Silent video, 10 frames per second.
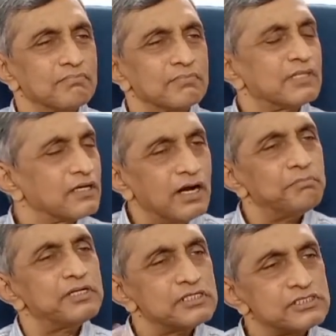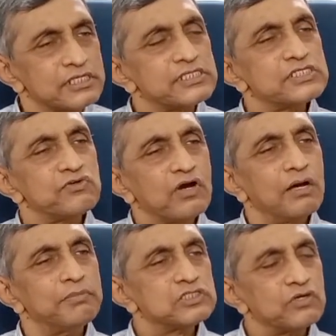The government, successive
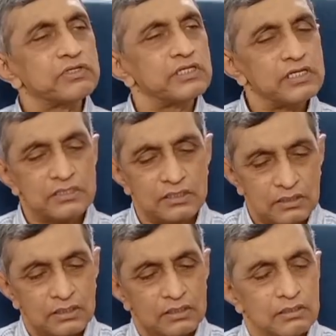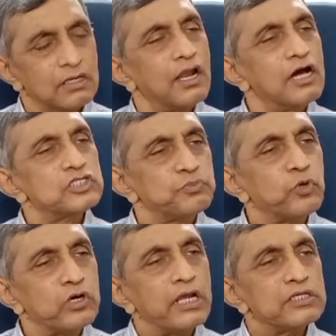governments have created large
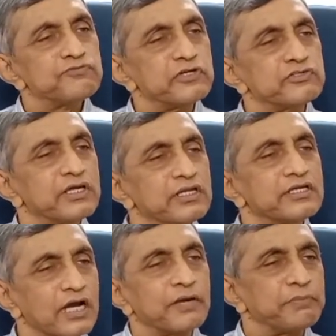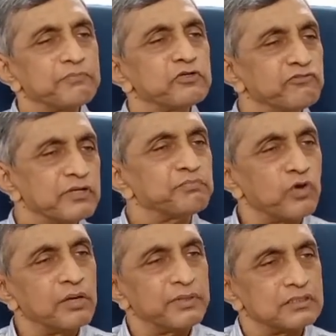programs for training young people for
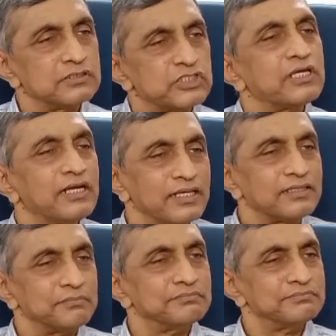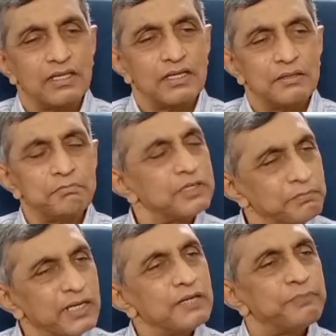employment, skilling them. But
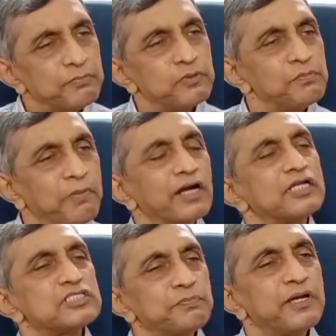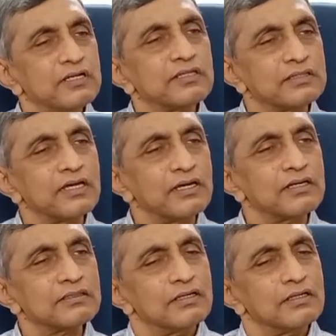many people participating
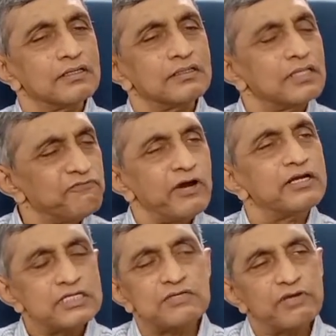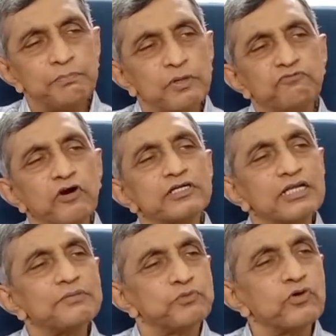there, they find it's a very
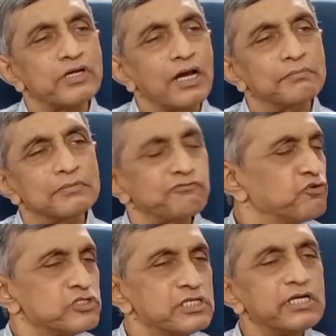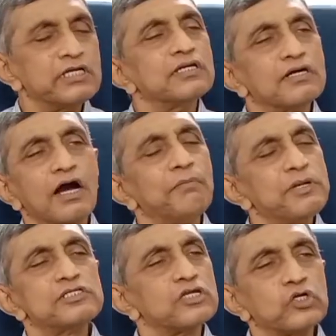perfunctory program. Of course, in India,
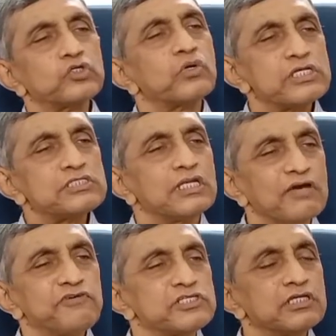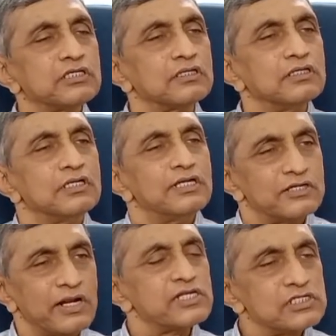governments are notoriously inefficient in
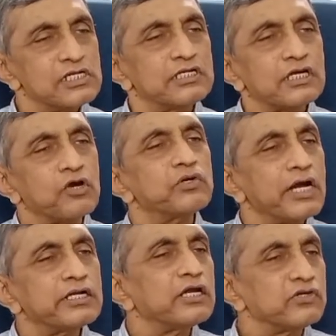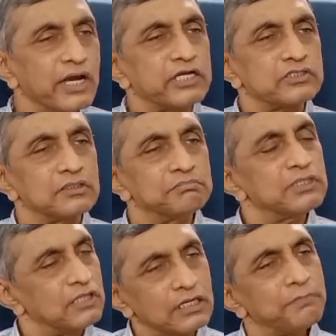translating a good idea into action. But
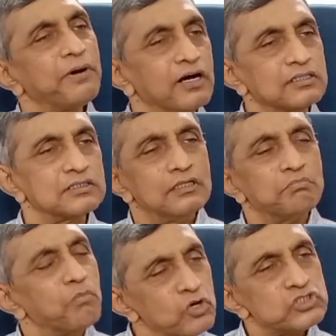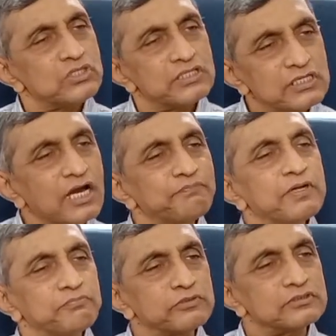that apart, most of the young
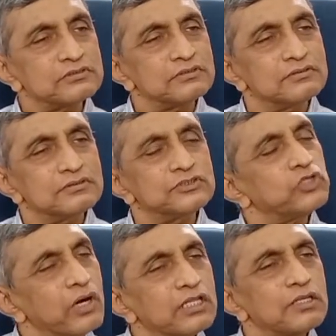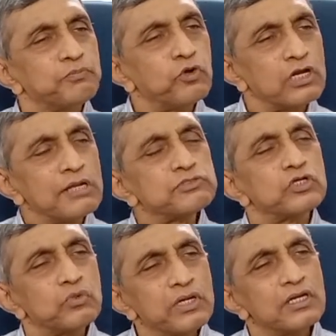people joining the programs are
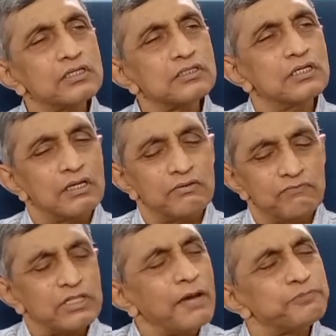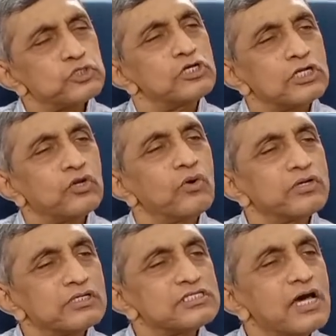doing it with absolutely no
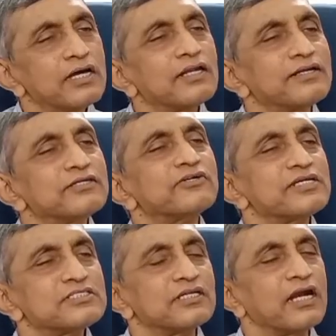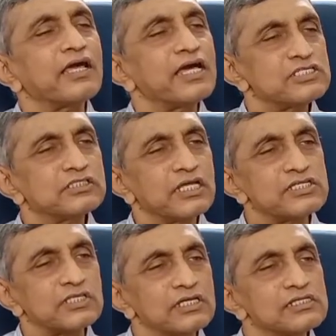desire or interest in enhancing their
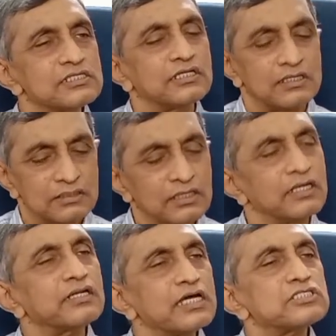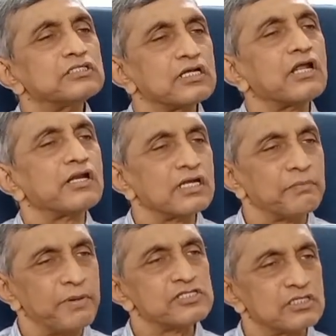skills and enhancing their earning
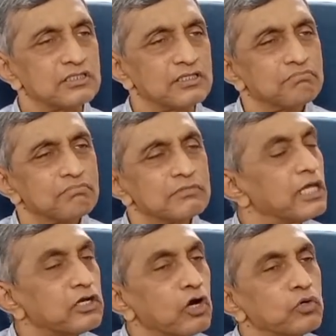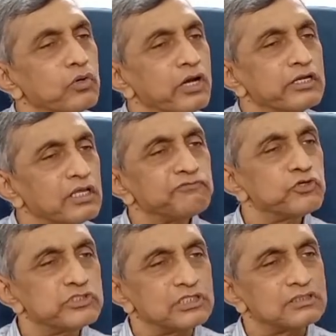capacity. They are not looking into the
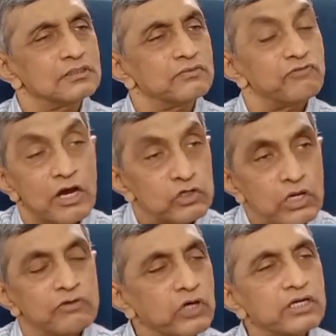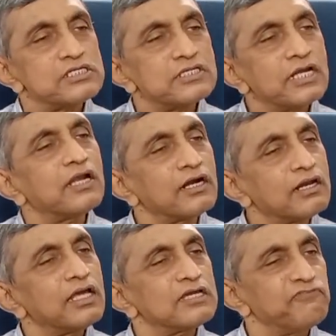future. We also have to understand the
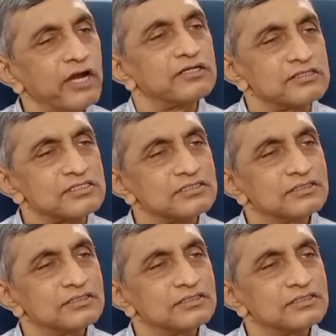underlying factors.